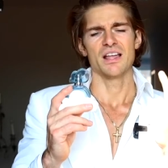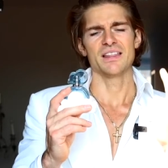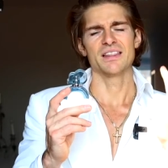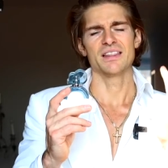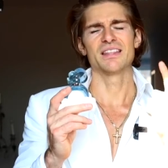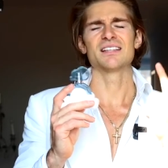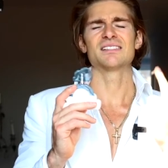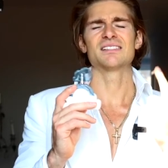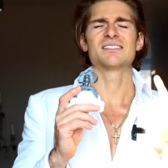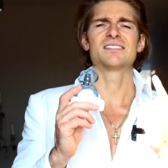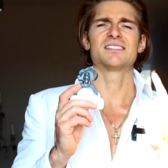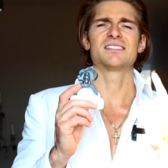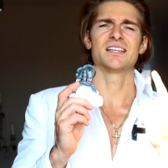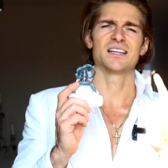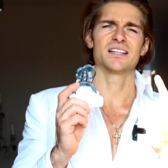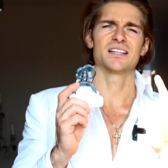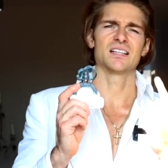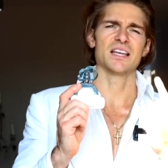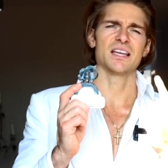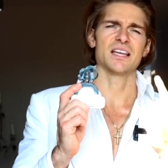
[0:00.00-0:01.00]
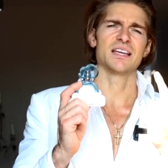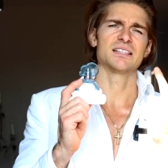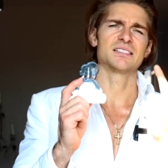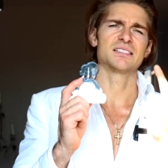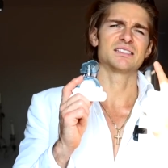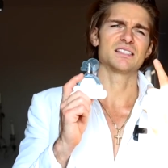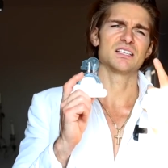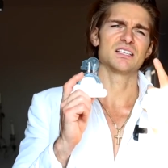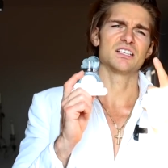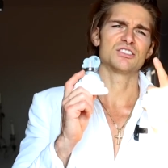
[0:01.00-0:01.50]
This still
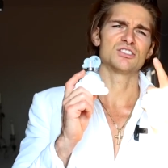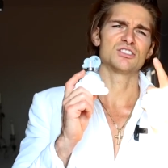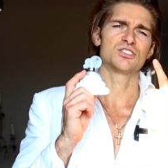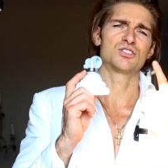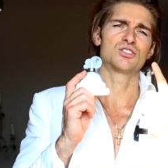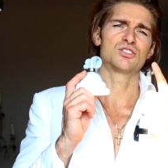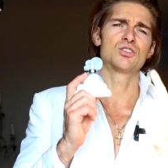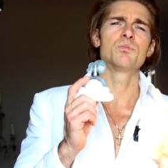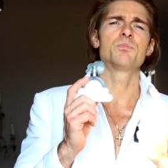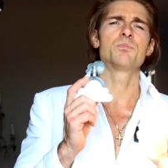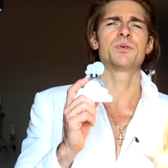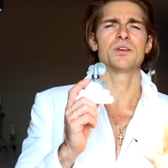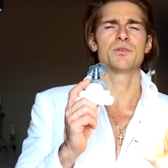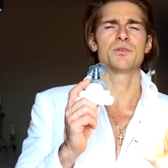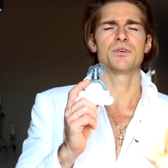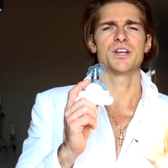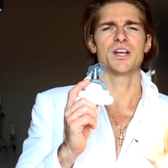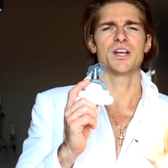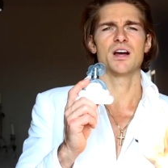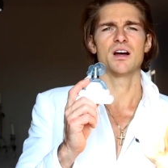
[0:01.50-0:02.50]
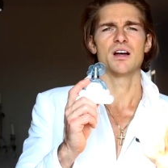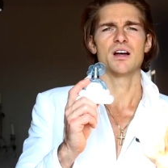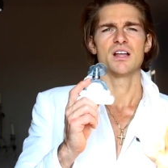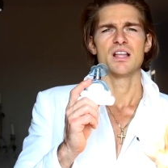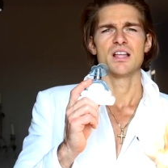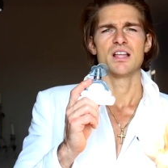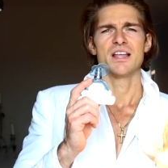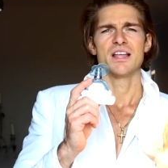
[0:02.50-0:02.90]
is superior